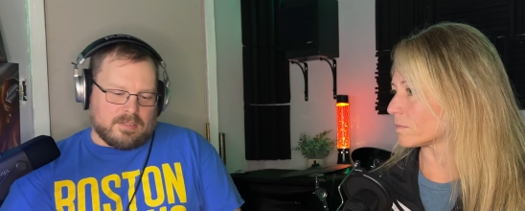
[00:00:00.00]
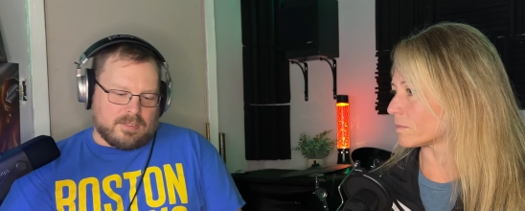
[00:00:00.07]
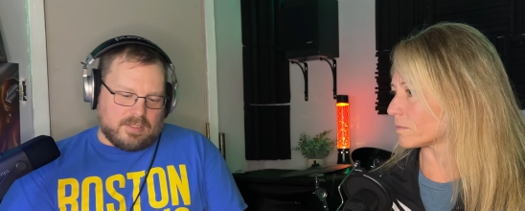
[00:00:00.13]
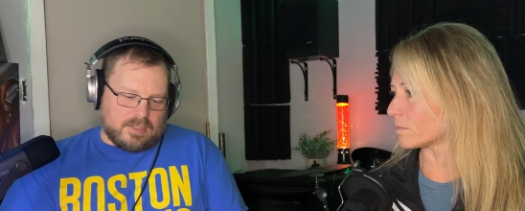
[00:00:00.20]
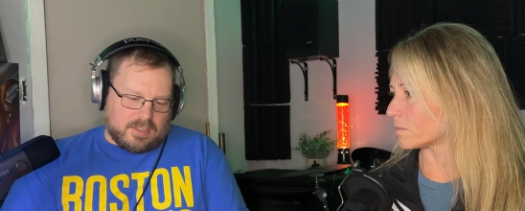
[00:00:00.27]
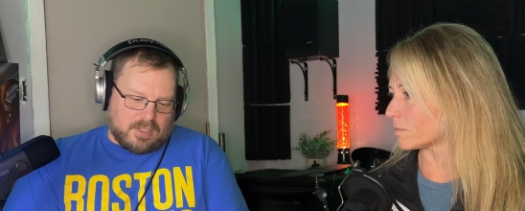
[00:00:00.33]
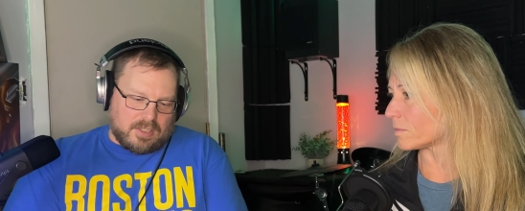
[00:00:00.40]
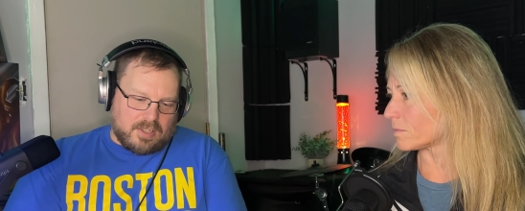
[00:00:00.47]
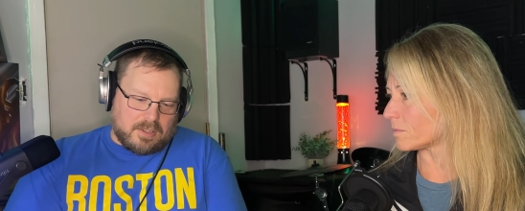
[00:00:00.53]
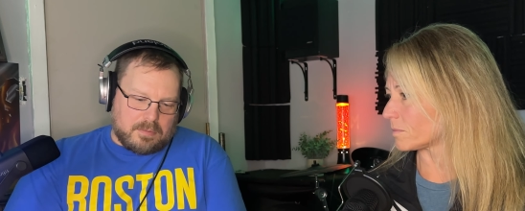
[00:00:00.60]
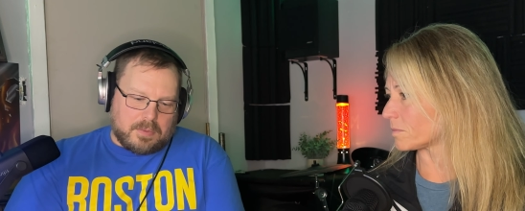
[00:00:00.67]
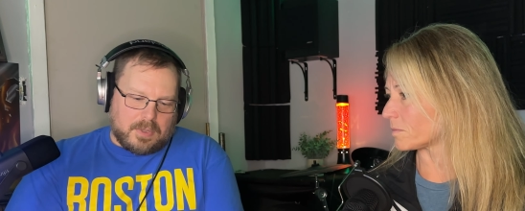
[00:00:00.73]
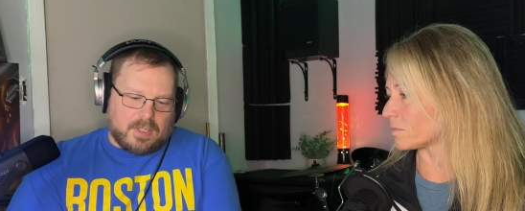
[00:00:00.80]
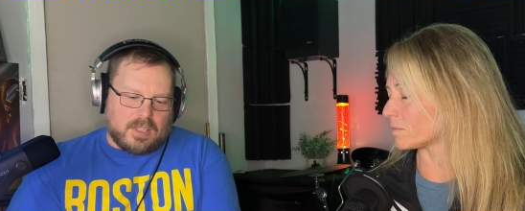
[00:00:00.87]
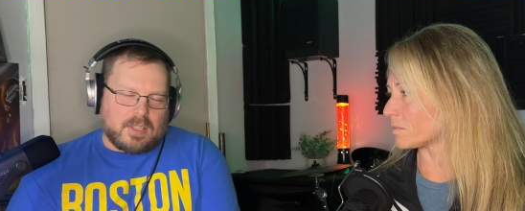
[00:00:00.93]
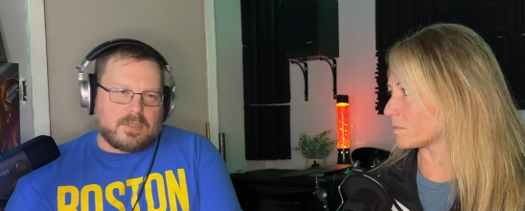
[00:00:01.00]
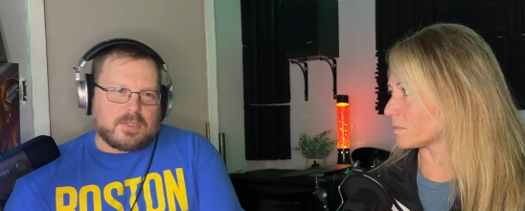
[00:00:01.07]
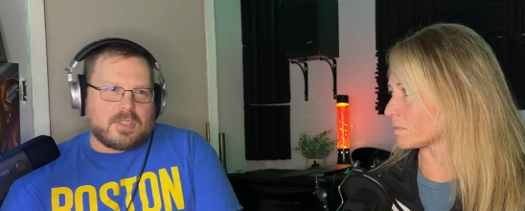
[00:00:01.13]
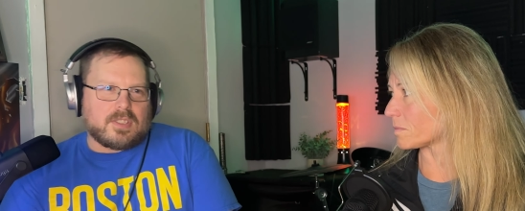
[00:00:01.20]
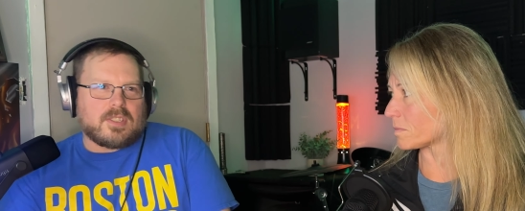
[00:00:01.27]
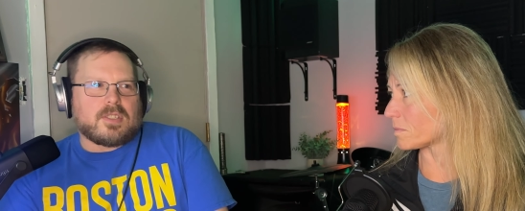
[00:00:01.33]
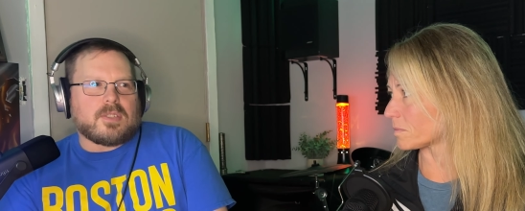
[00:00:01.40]
Speaker 1: and it involves an
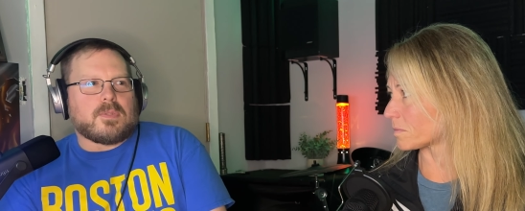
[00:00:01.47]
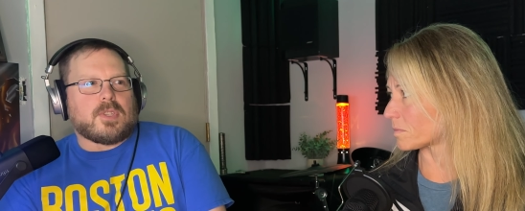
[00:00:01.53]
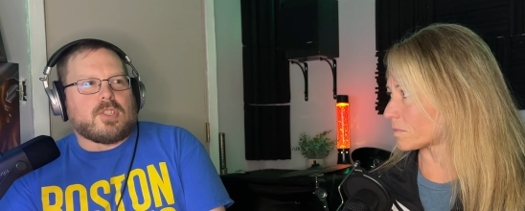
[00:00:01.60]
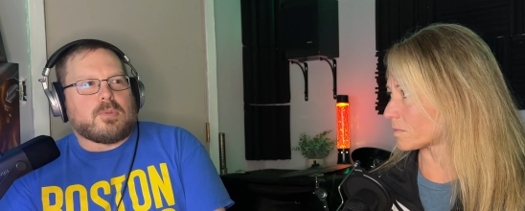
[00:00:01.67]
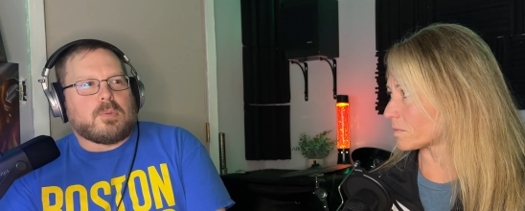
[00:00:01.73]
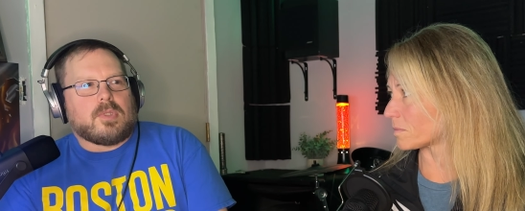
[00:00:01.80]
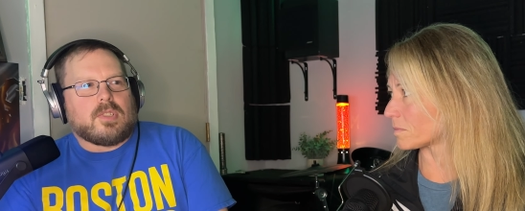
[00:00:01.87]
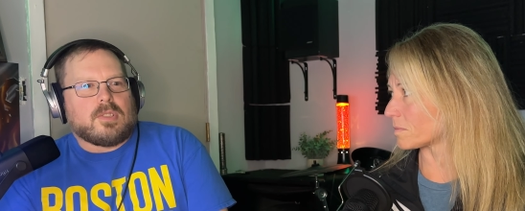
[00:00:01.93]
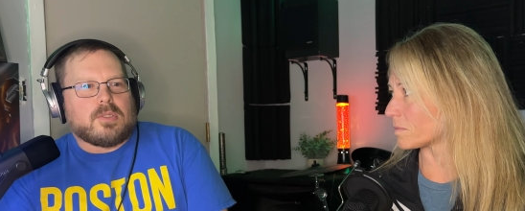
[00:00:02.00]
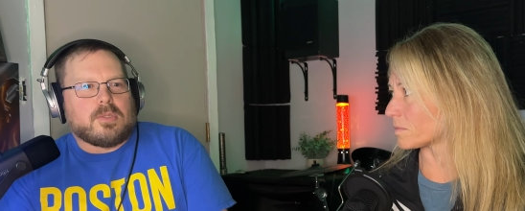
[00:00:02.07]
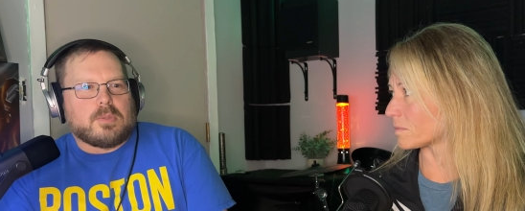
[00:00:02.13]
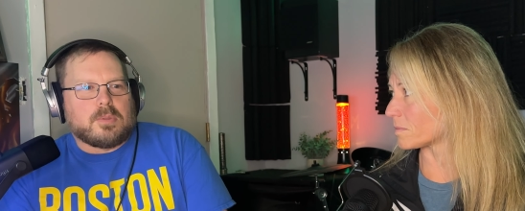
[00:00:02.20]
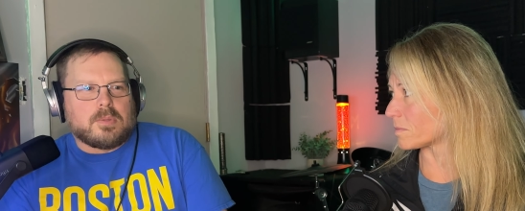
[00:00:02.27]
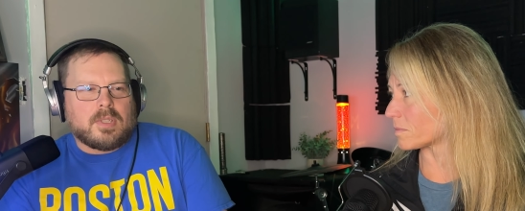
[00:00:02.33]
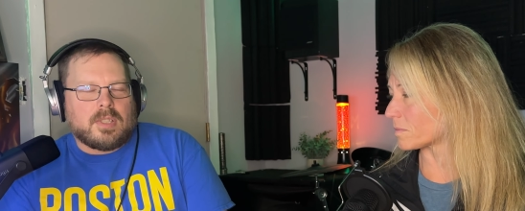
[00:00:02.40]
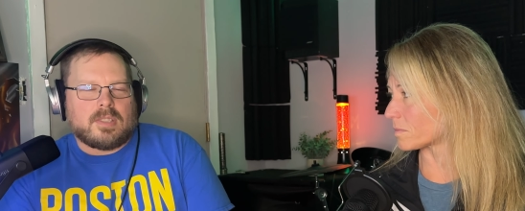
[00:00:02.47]
individual who,